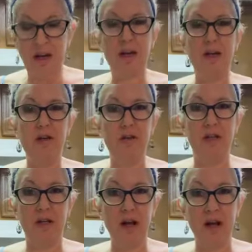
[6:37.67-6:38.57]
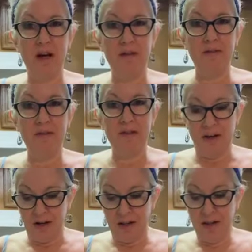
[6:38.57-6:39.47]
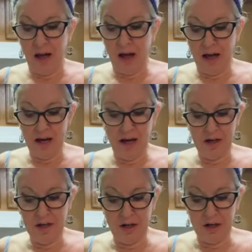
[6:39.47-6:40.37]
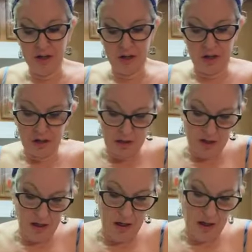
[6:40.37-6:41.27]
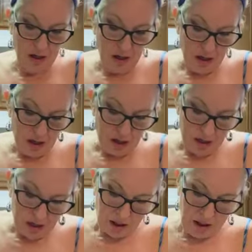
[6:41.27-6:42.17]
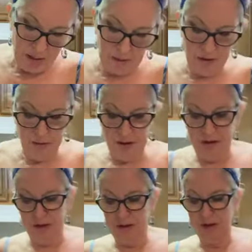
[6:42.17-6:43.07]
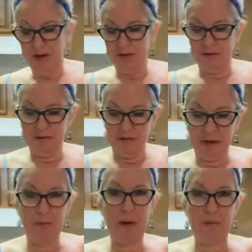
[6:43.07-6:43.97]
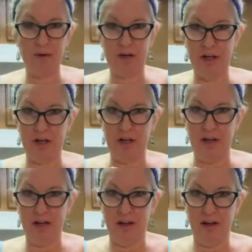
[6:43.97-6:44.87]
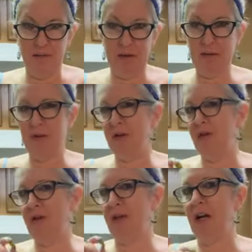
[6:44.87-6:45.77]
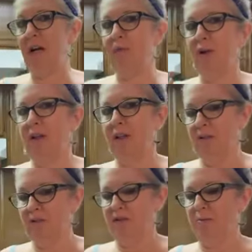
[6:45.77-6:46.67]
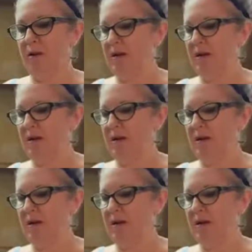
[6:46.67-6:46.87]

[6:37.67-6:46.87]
And I could use the knife that I touched the lemon with, that Pepper tried to get in there. Maybe we should just add one little